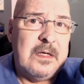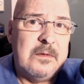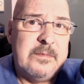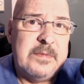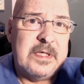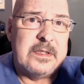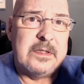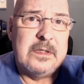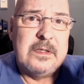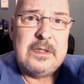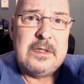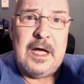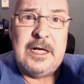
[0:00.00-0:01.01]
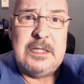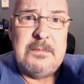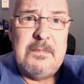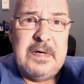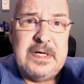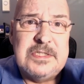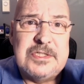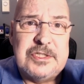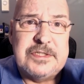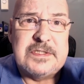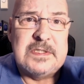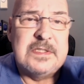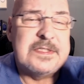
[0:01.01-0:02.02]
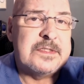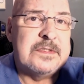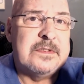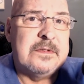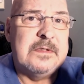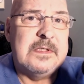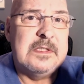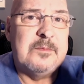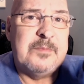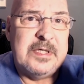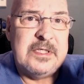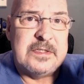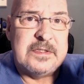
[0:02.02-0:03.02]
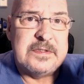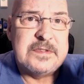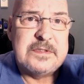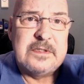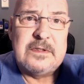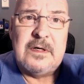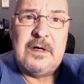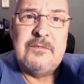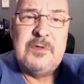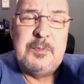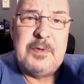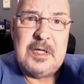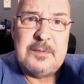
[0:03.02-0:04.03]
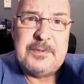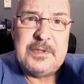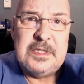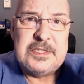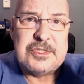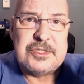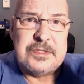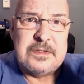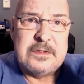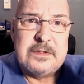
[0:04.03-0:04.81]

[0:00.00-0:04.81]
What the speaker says: him in, and he might just listen to the opinions of the population.